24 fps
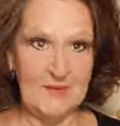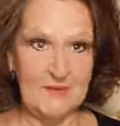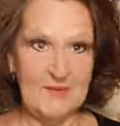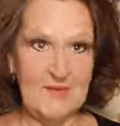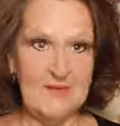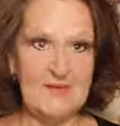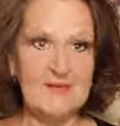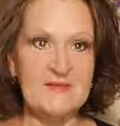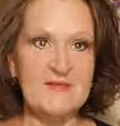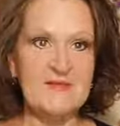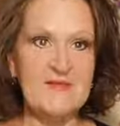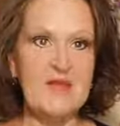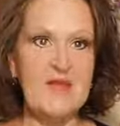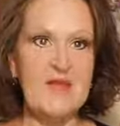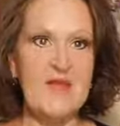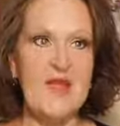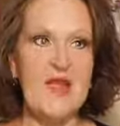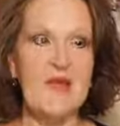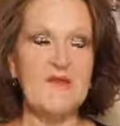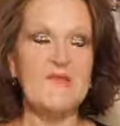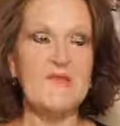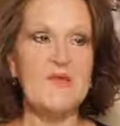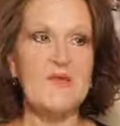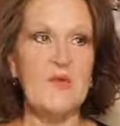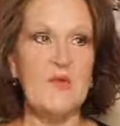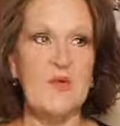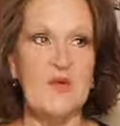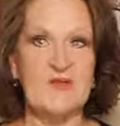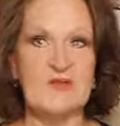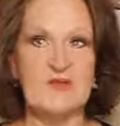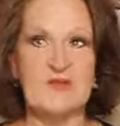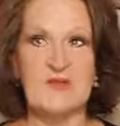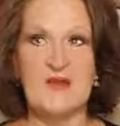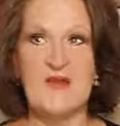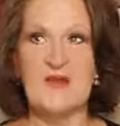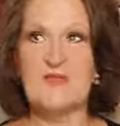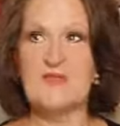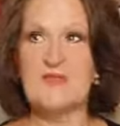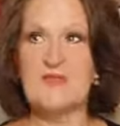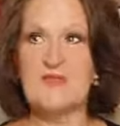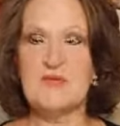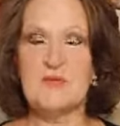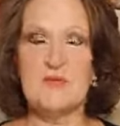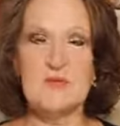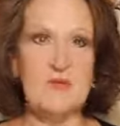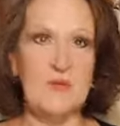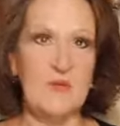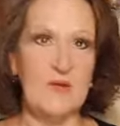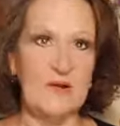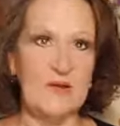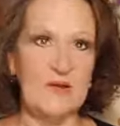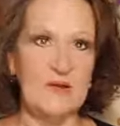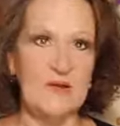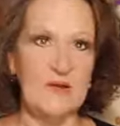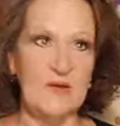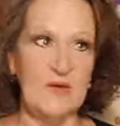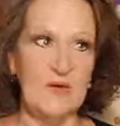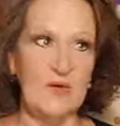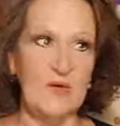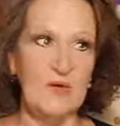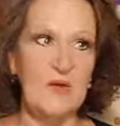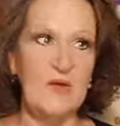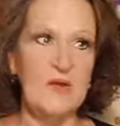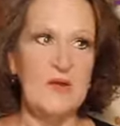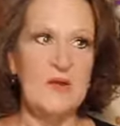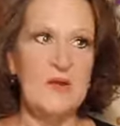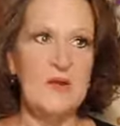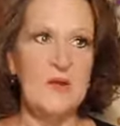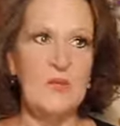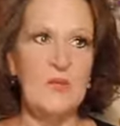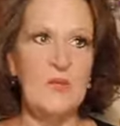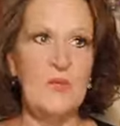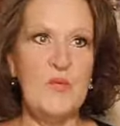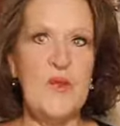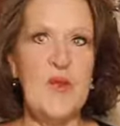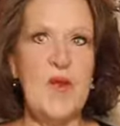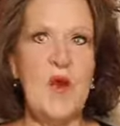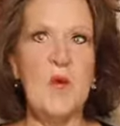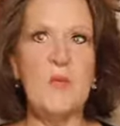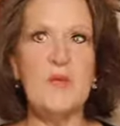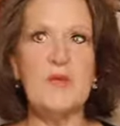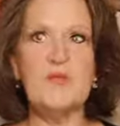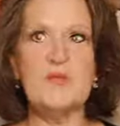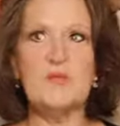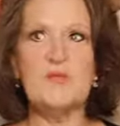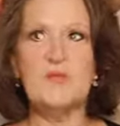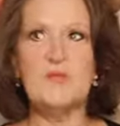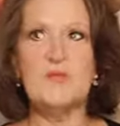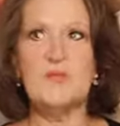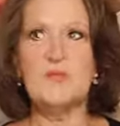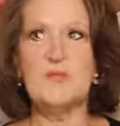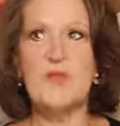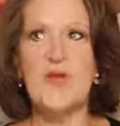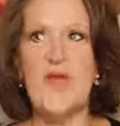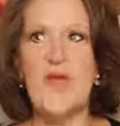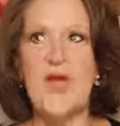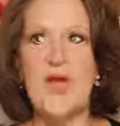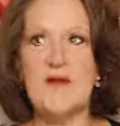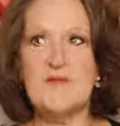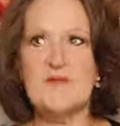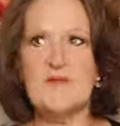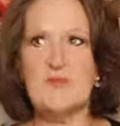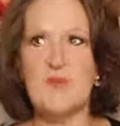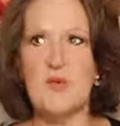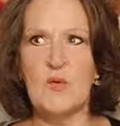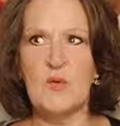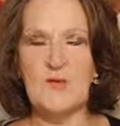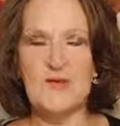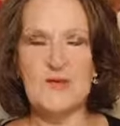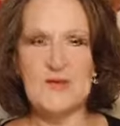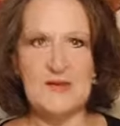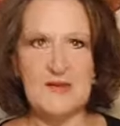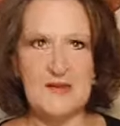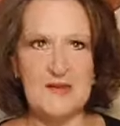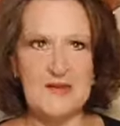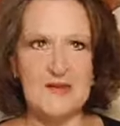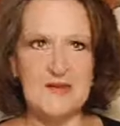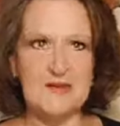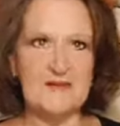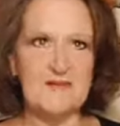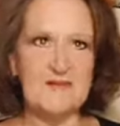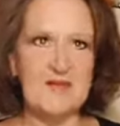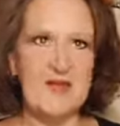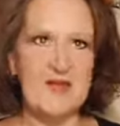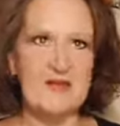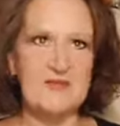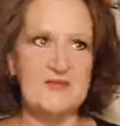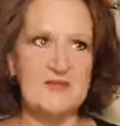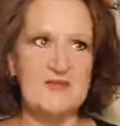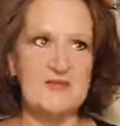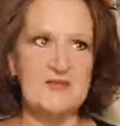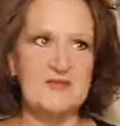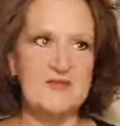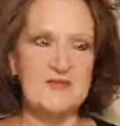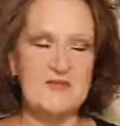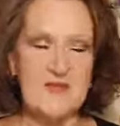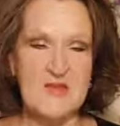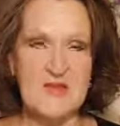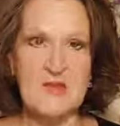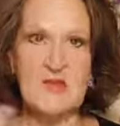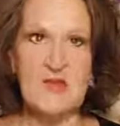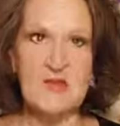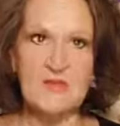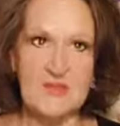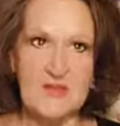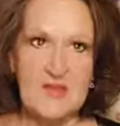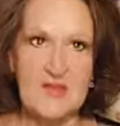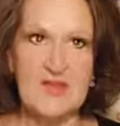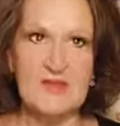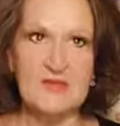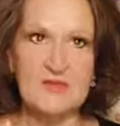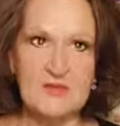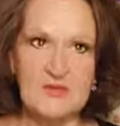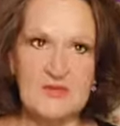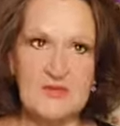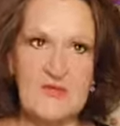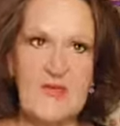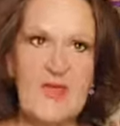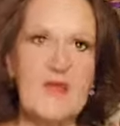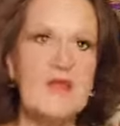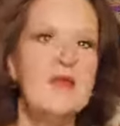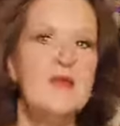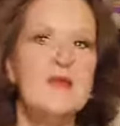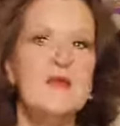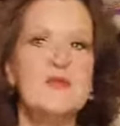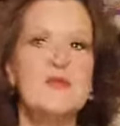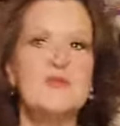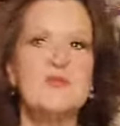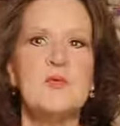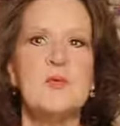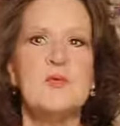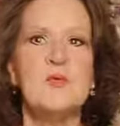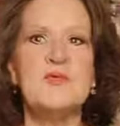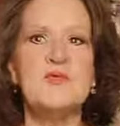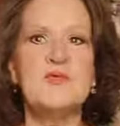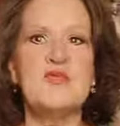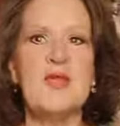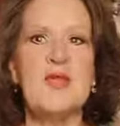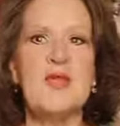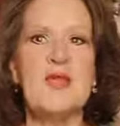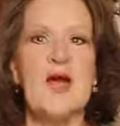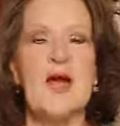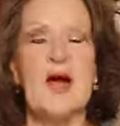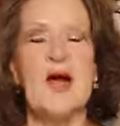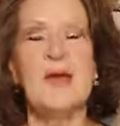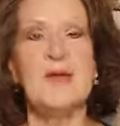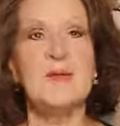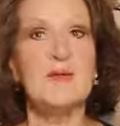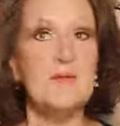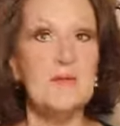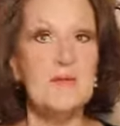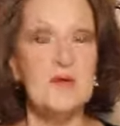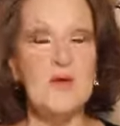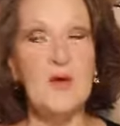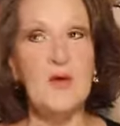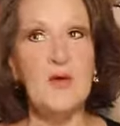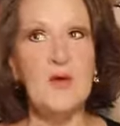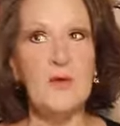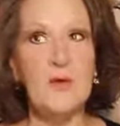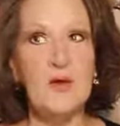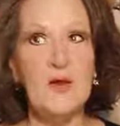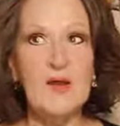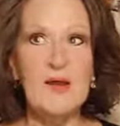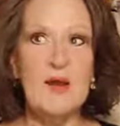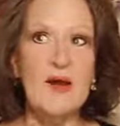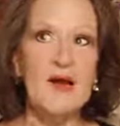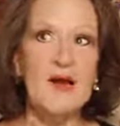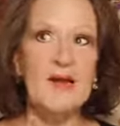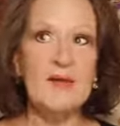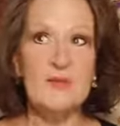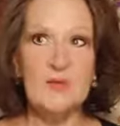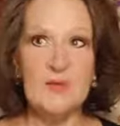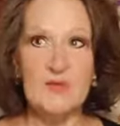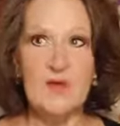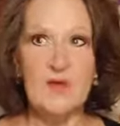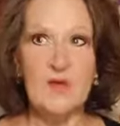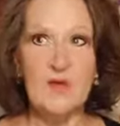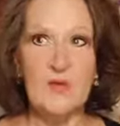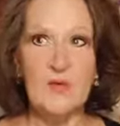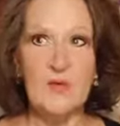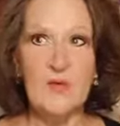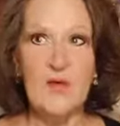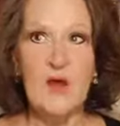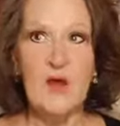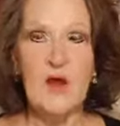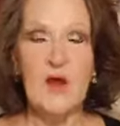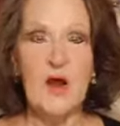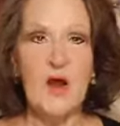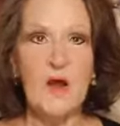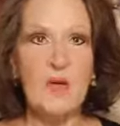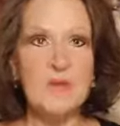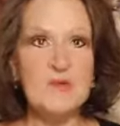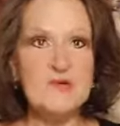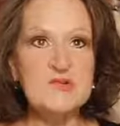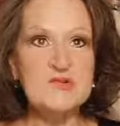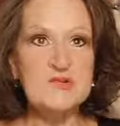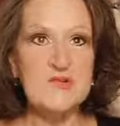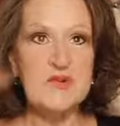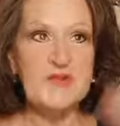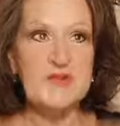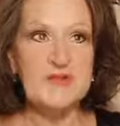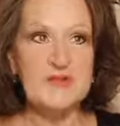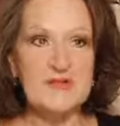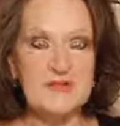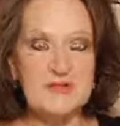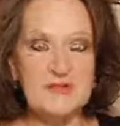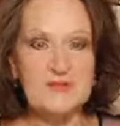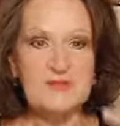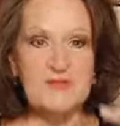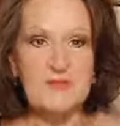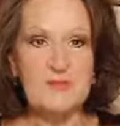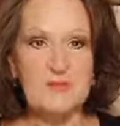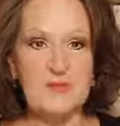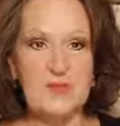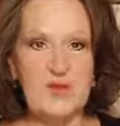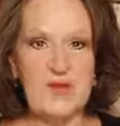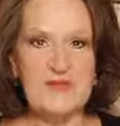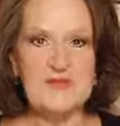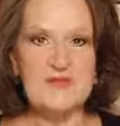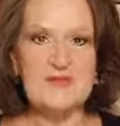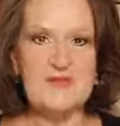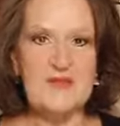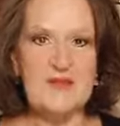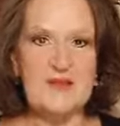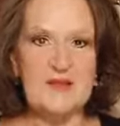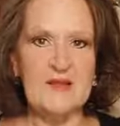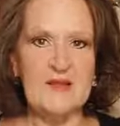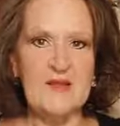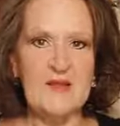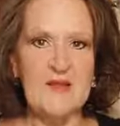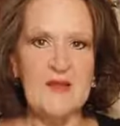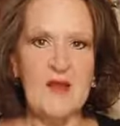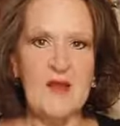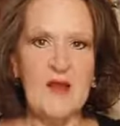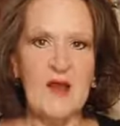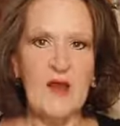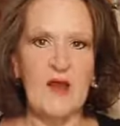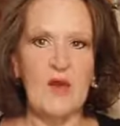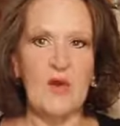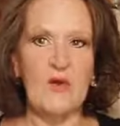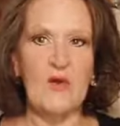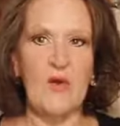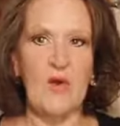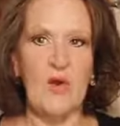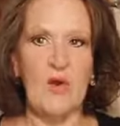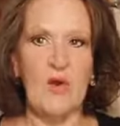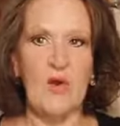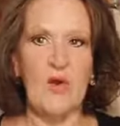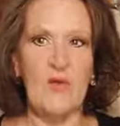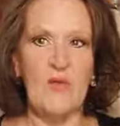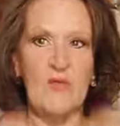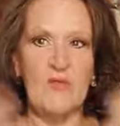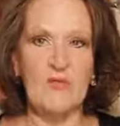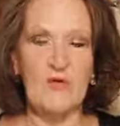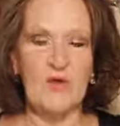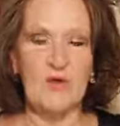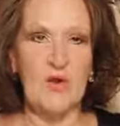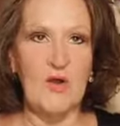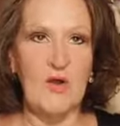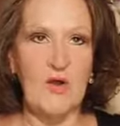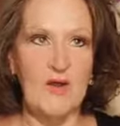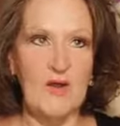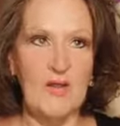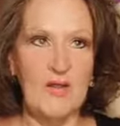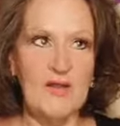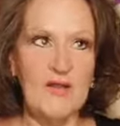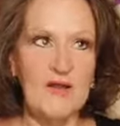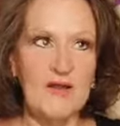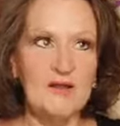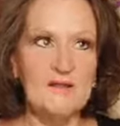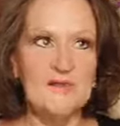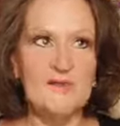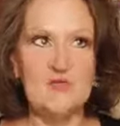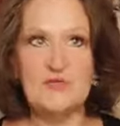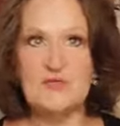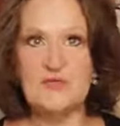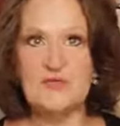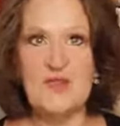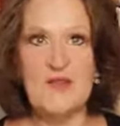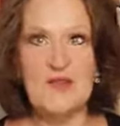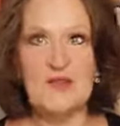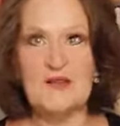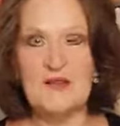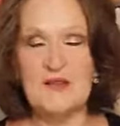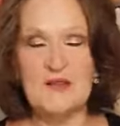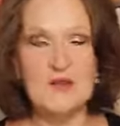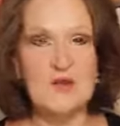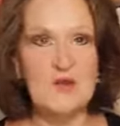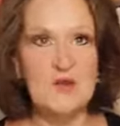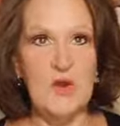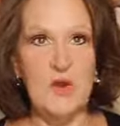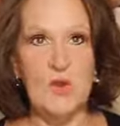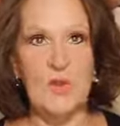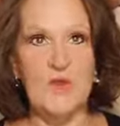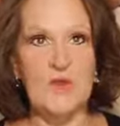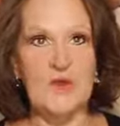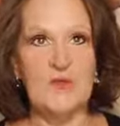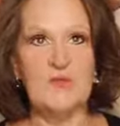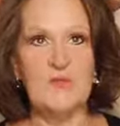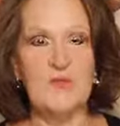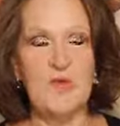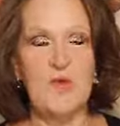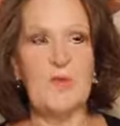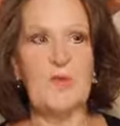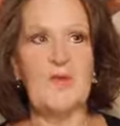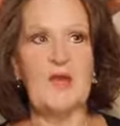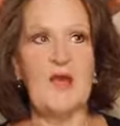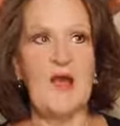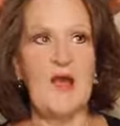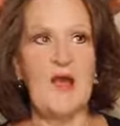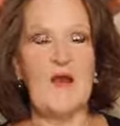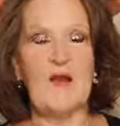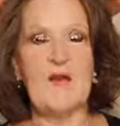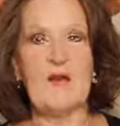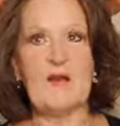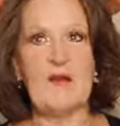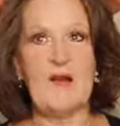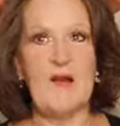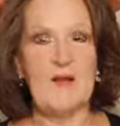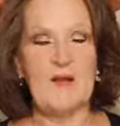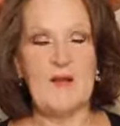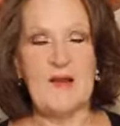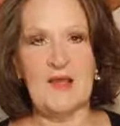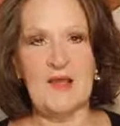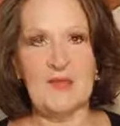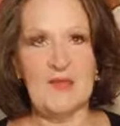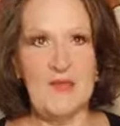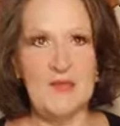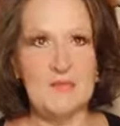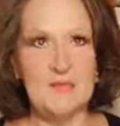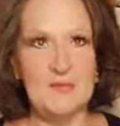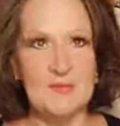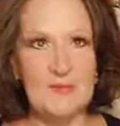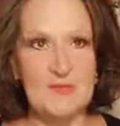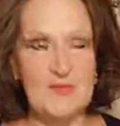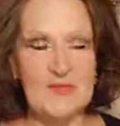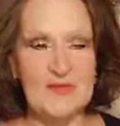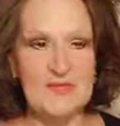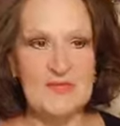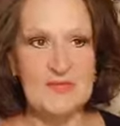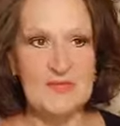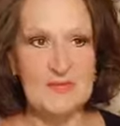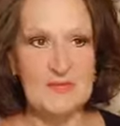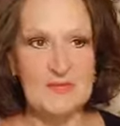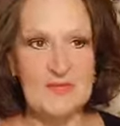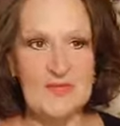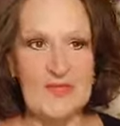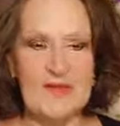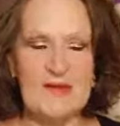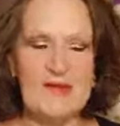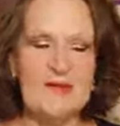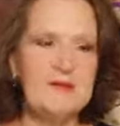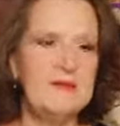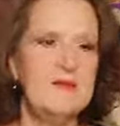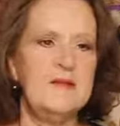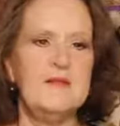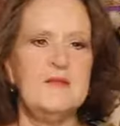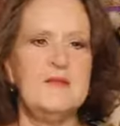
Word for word: Because every question, everything we want to know, we always have what we need inside of us to figure out the answer to that. So when we say, I don't know, I don't know, all we're doing is suppressing our overall understanding and knowing of what we are and are not capable of on the planet.